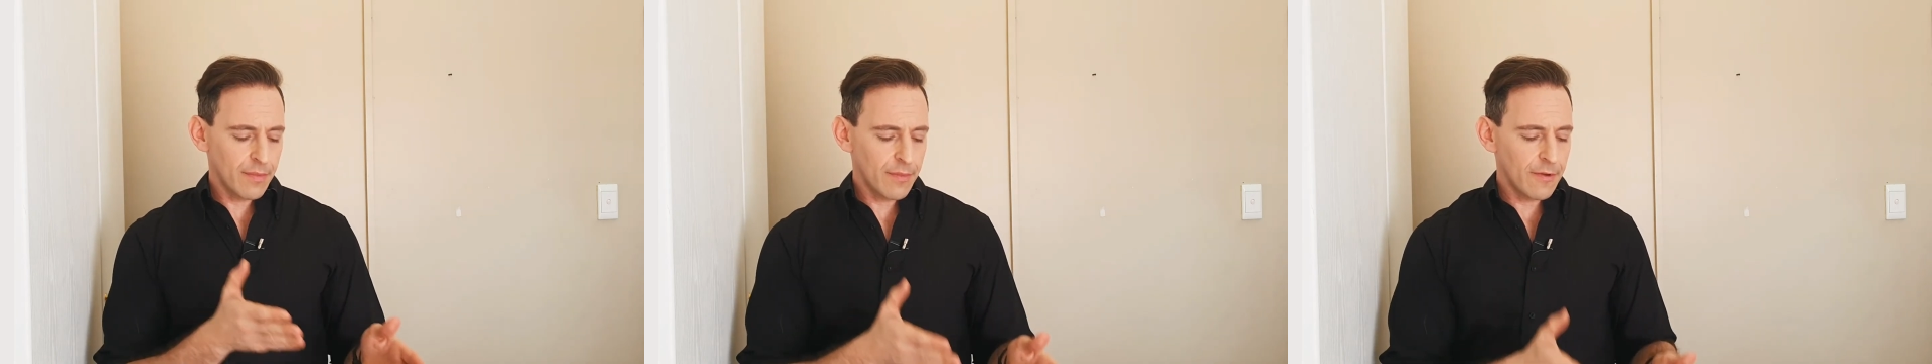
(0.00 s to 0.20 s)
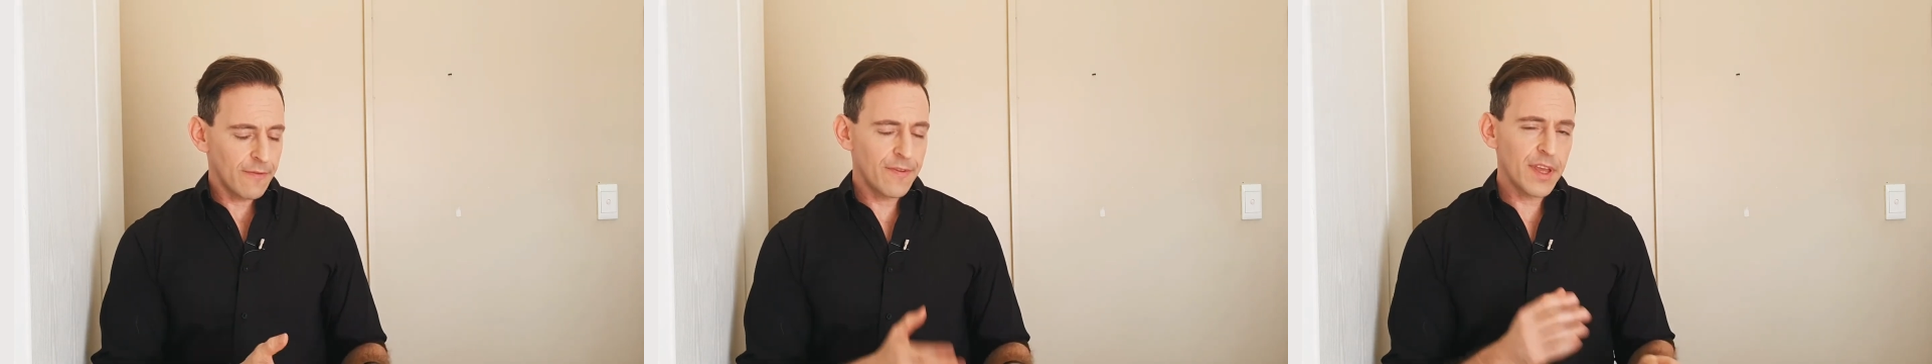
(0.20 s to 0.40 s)

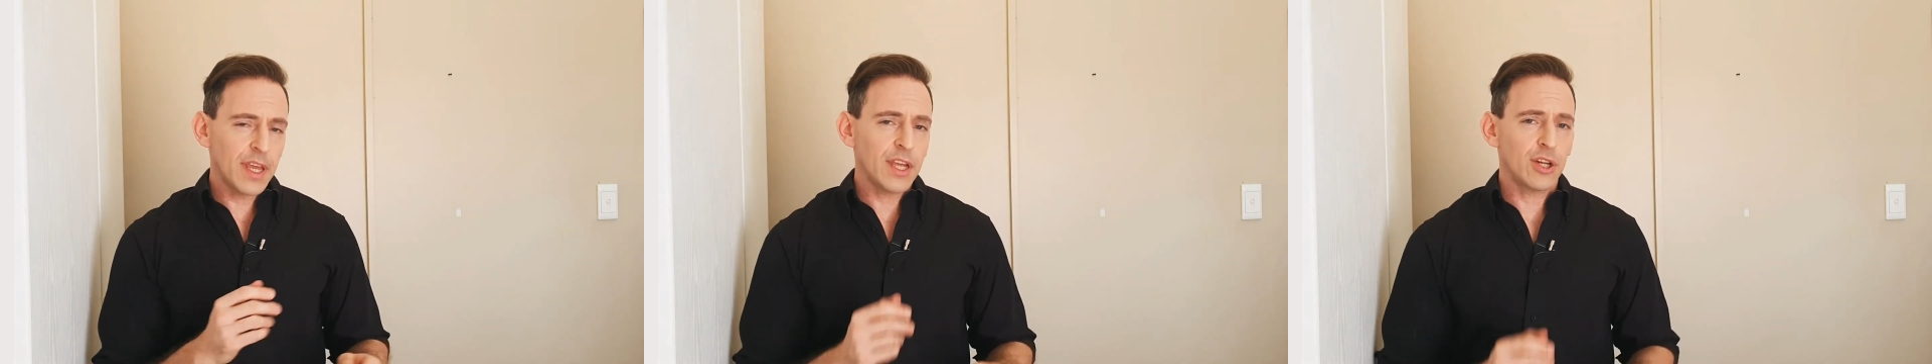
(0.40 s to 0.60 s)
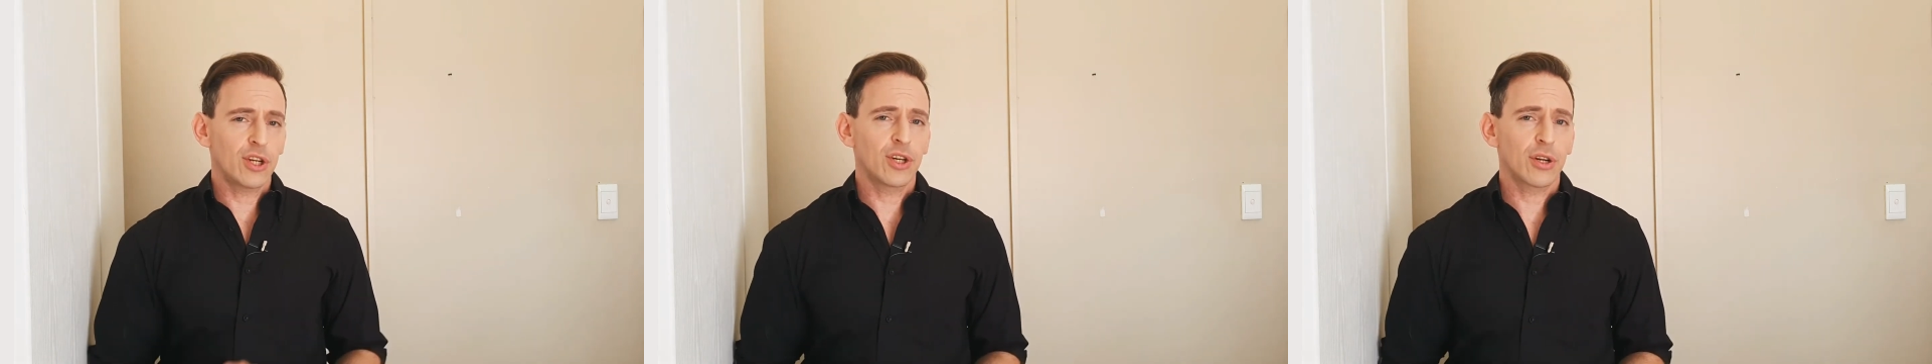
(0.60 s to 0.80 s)
for
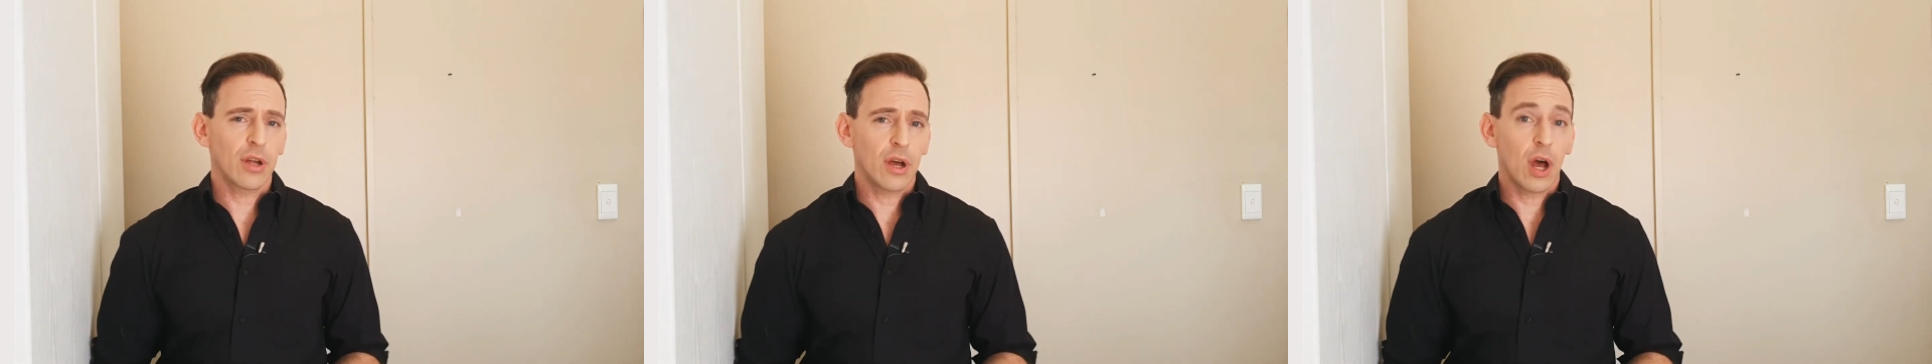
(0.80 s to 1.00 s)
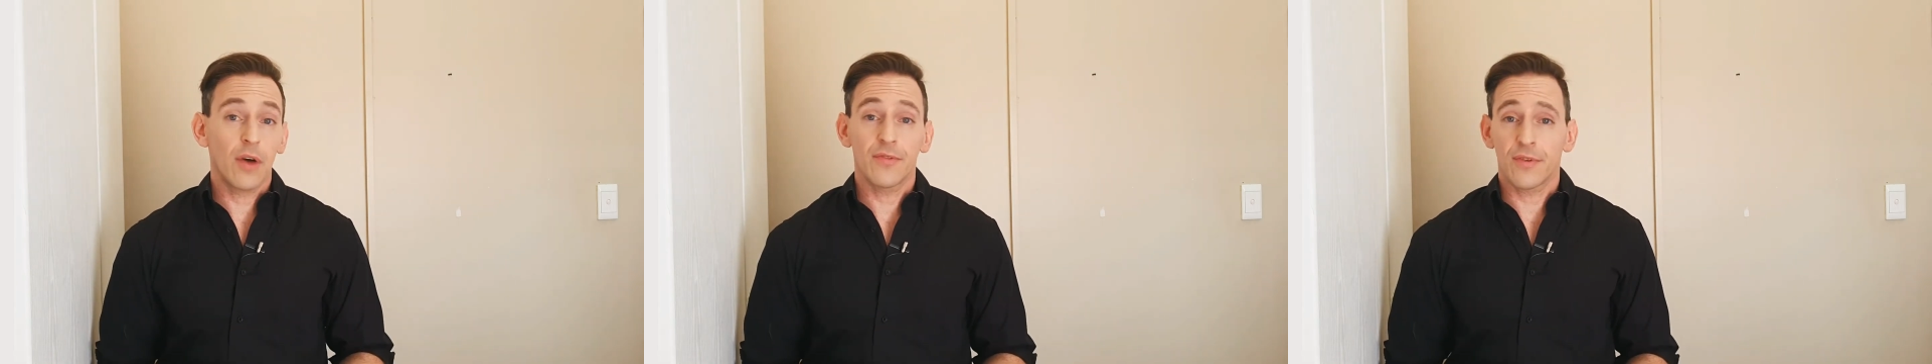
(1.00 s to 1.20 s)
each
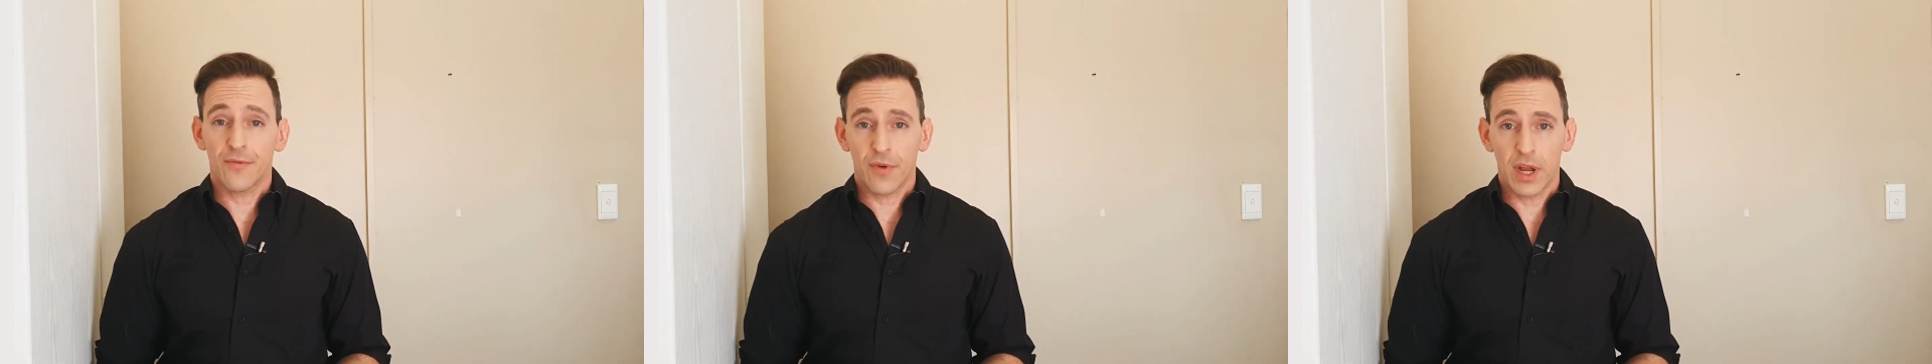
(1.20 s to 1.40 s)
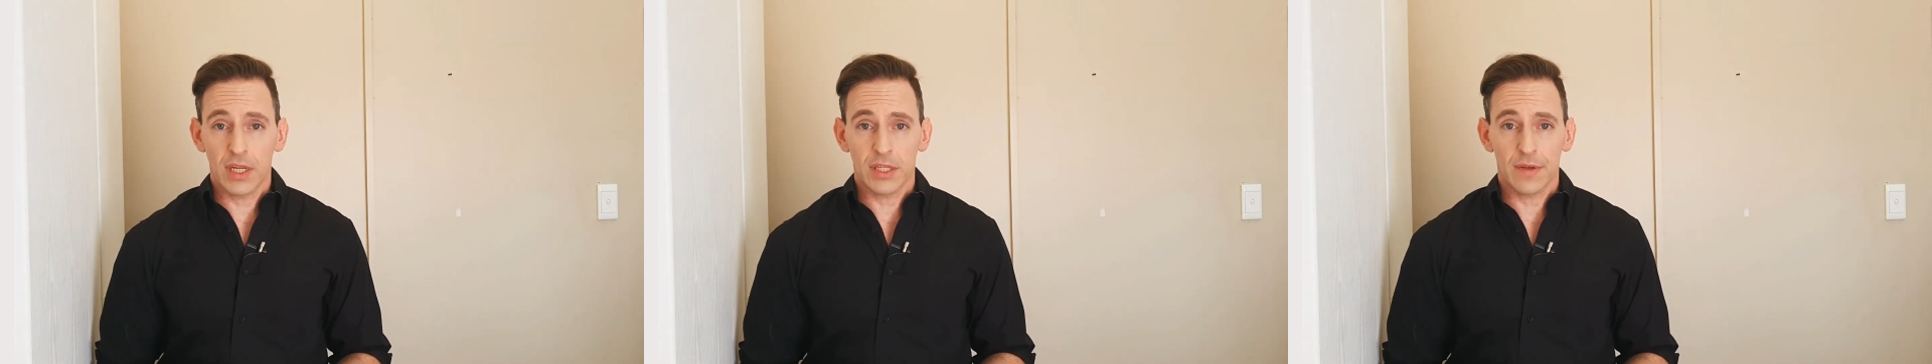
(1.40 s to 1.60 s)
of the
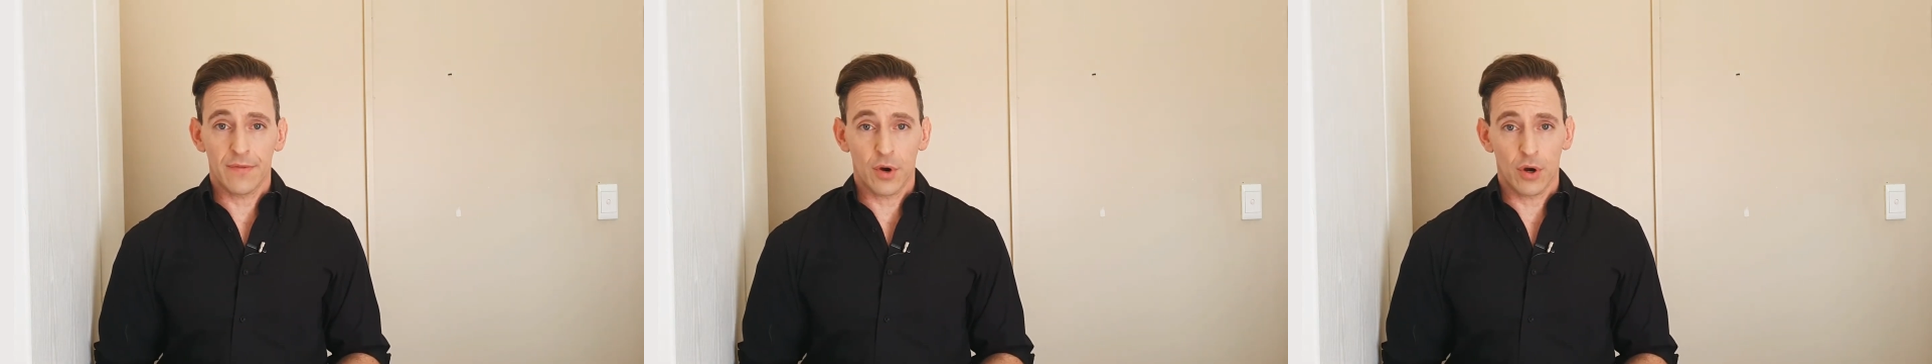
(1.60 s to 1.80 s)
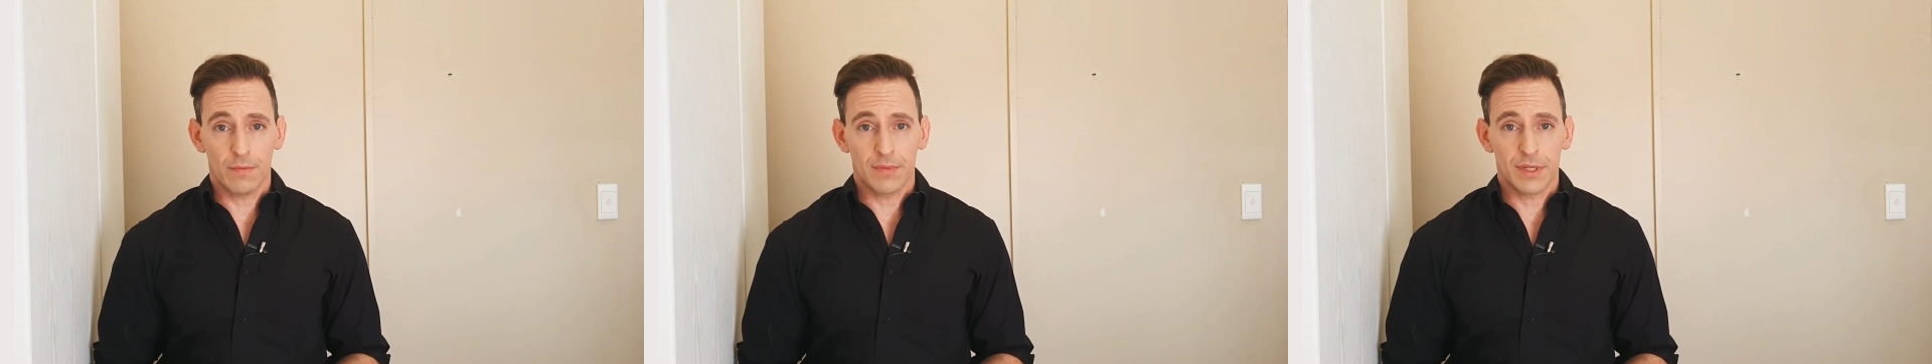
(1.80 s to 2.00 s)
phrasal
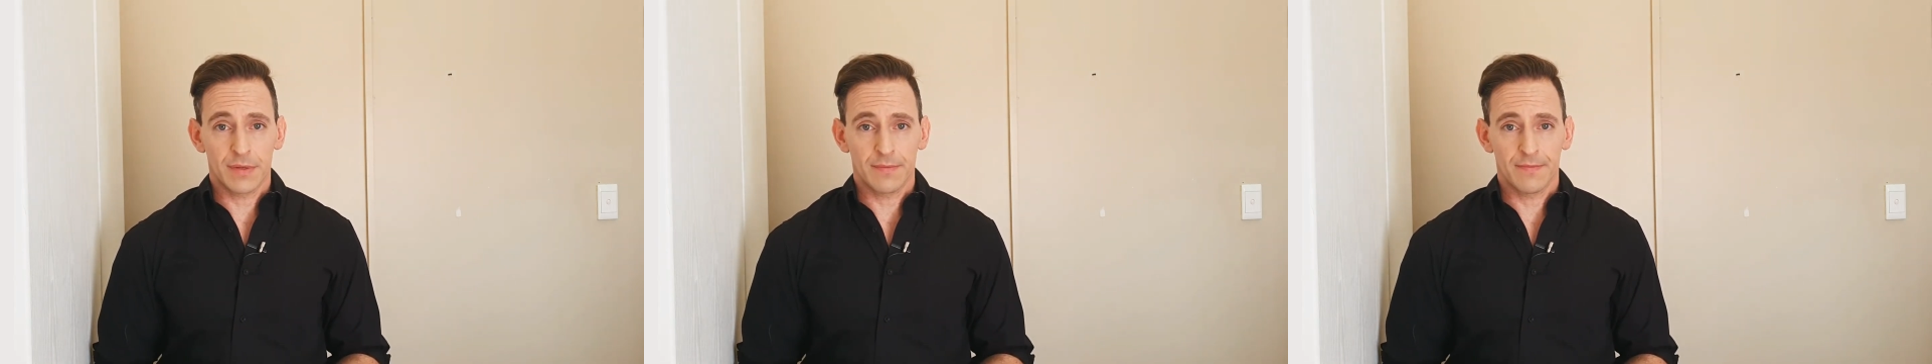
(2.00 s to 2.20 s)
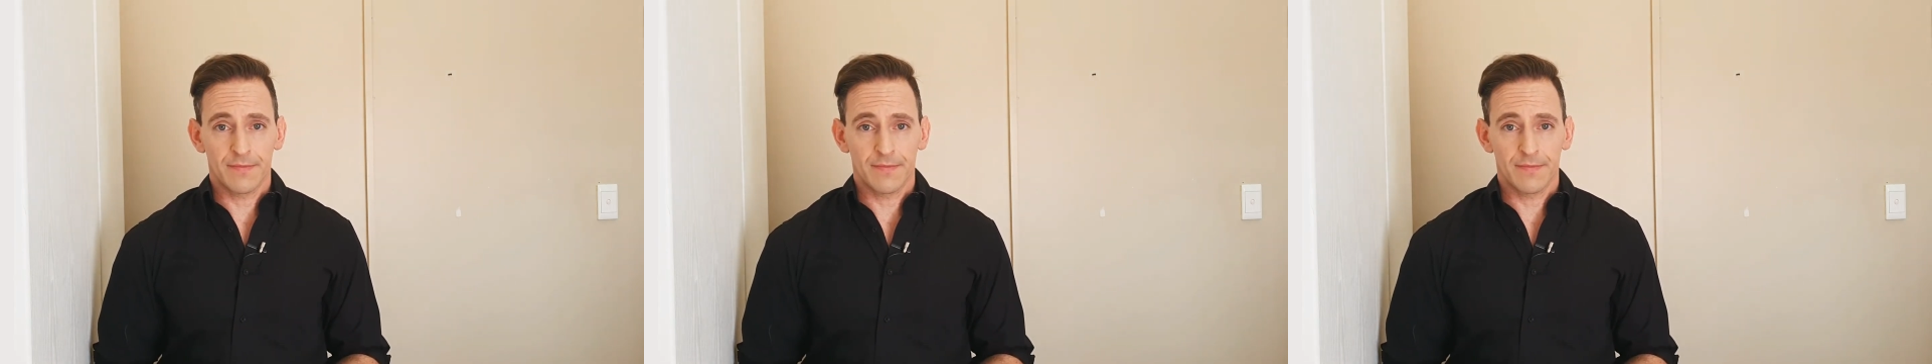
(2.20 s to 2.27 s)
verbs.